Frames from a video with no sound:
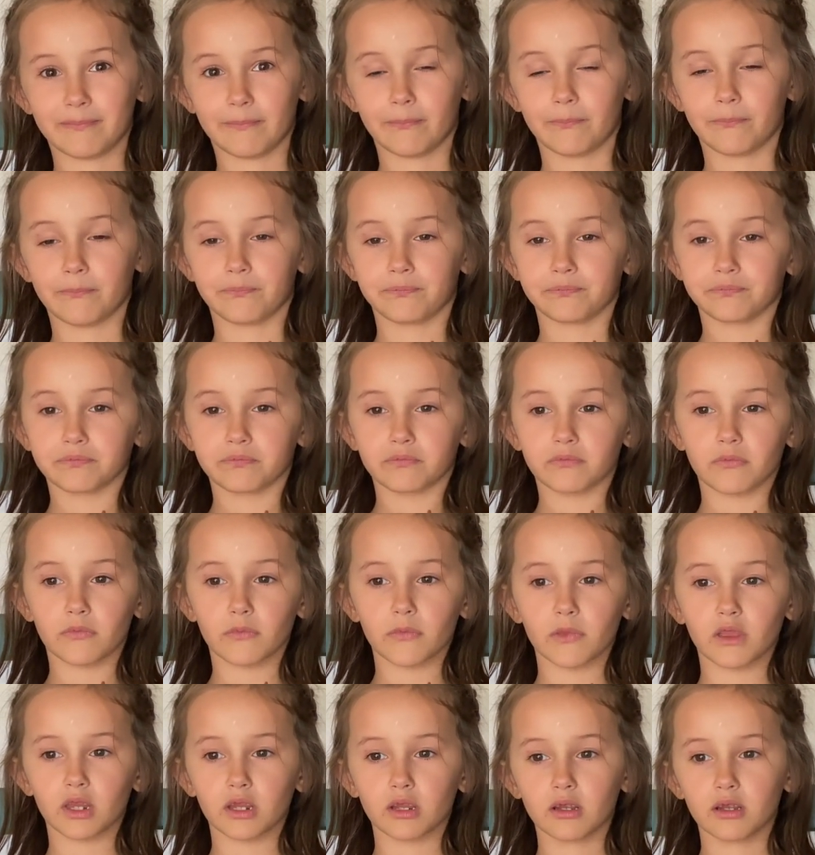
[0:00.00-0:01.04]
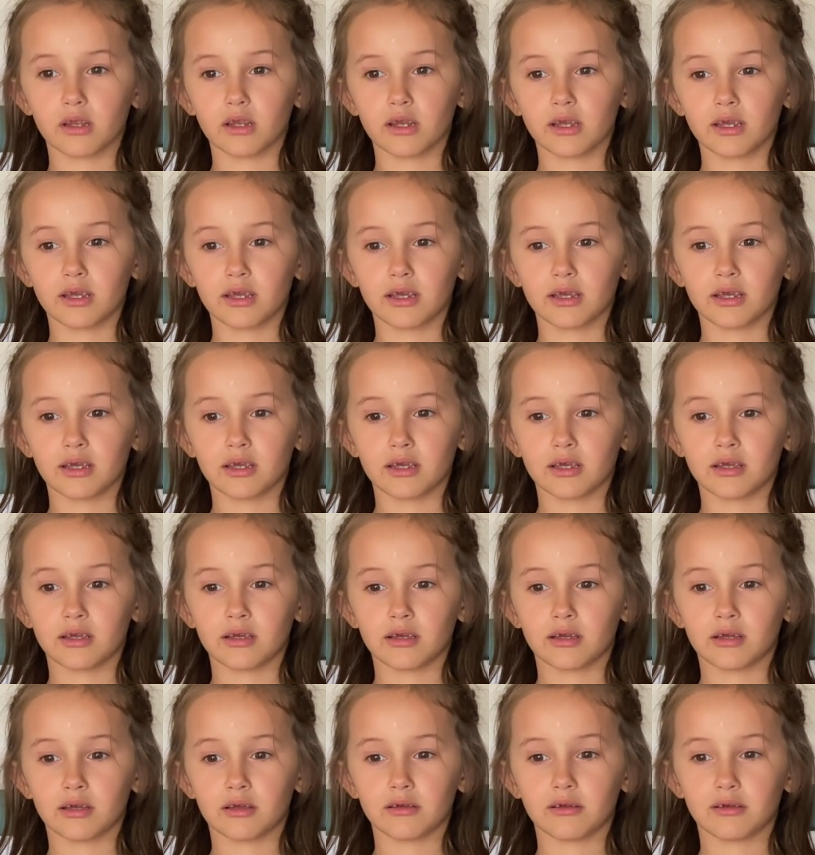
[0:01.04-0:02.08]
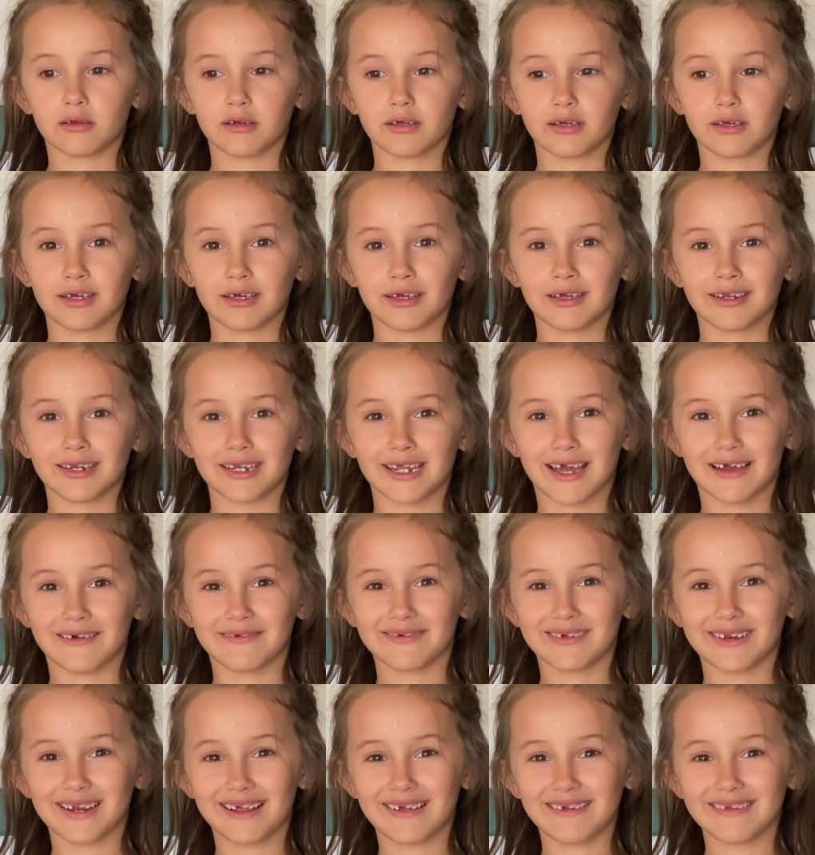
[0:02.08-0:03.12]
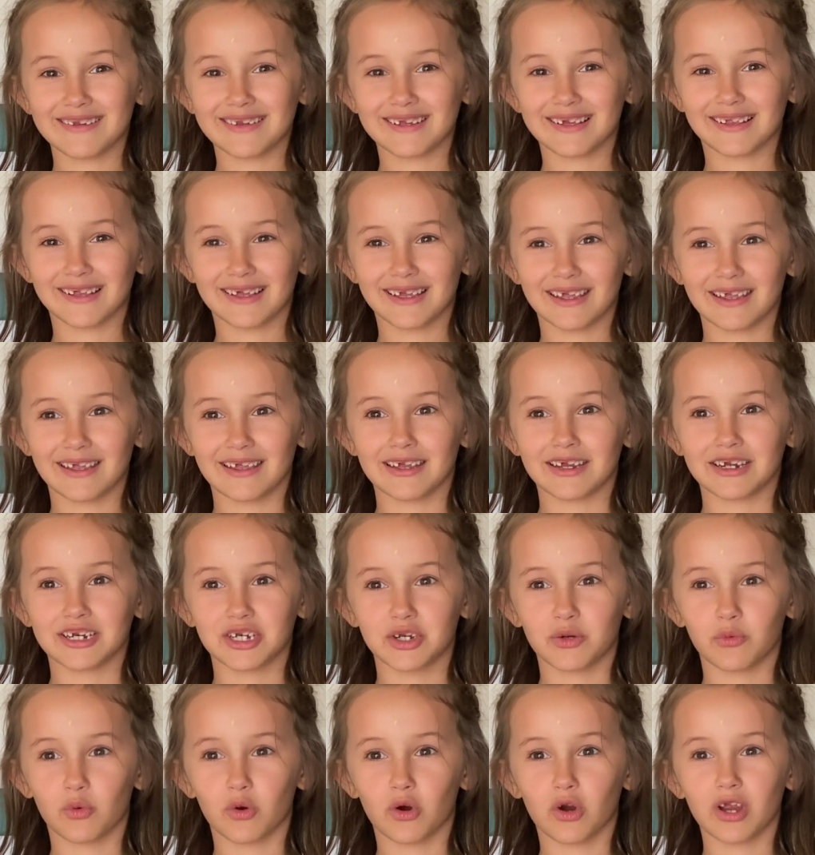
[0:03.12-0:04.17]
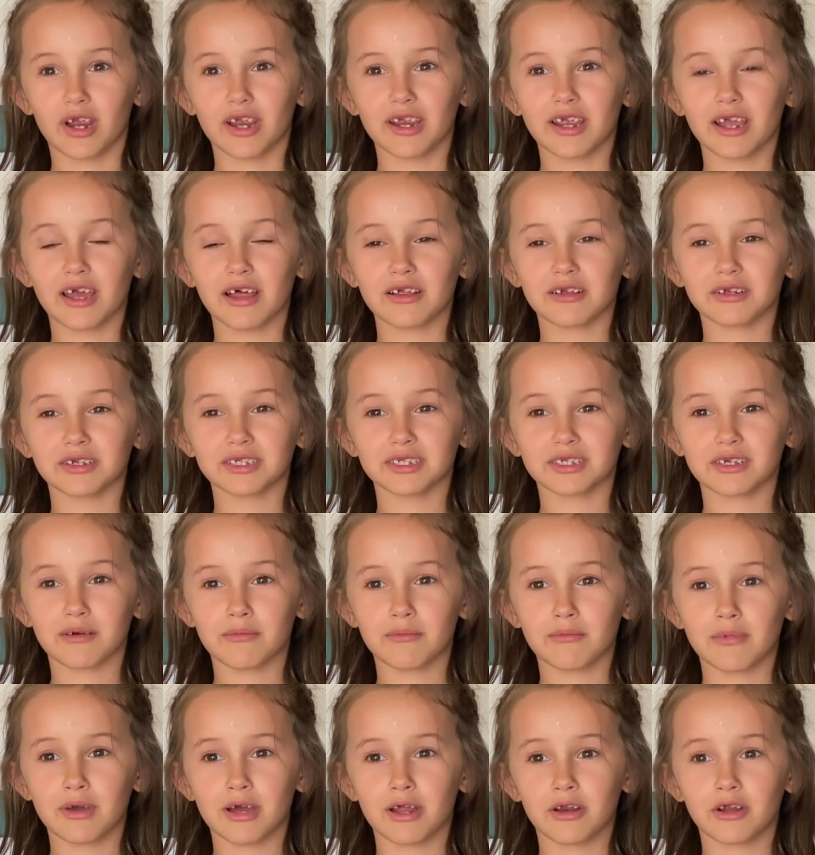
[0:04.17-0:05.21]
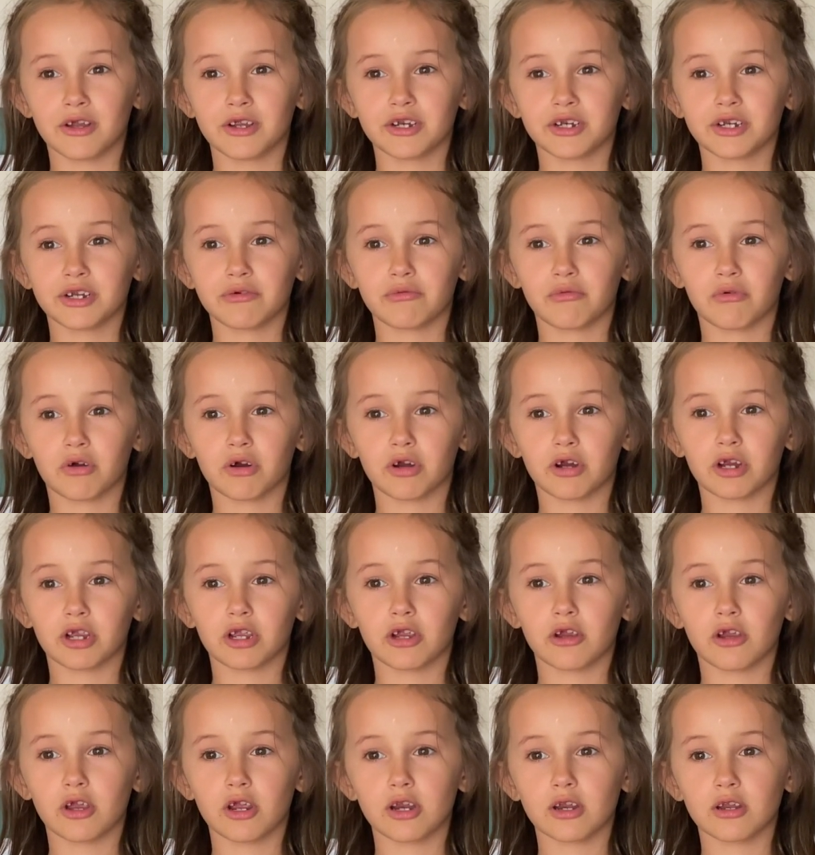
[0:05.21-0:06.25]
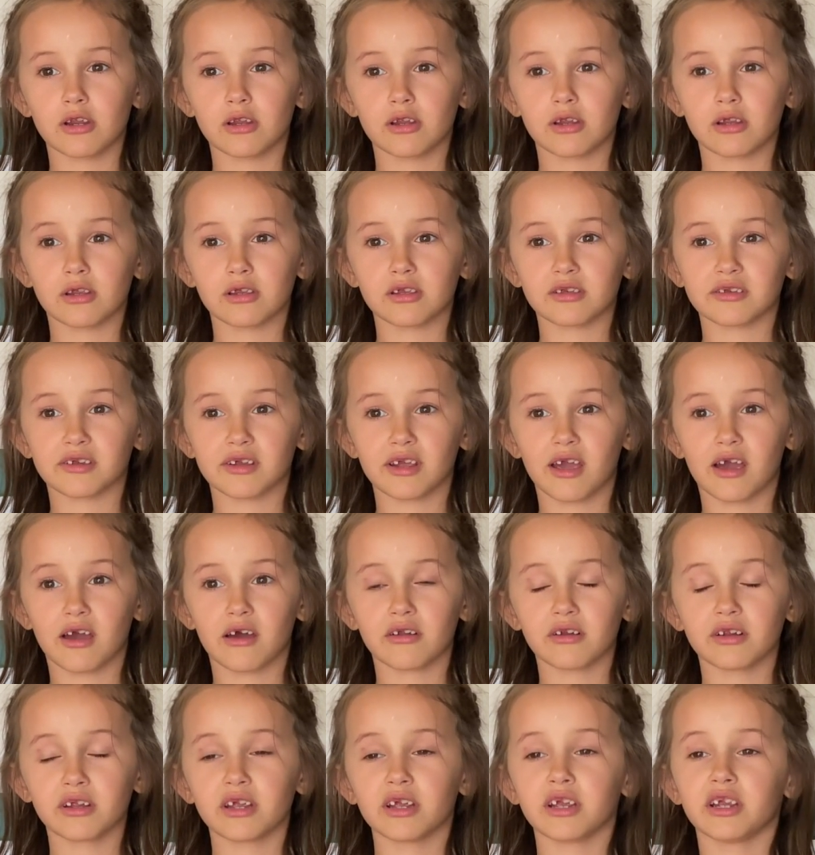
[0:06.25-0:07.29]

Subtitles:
Daffodowndilly by A.A. Milne. Daffodowndilly. She wore her yellow sun. She wore her greenest gown.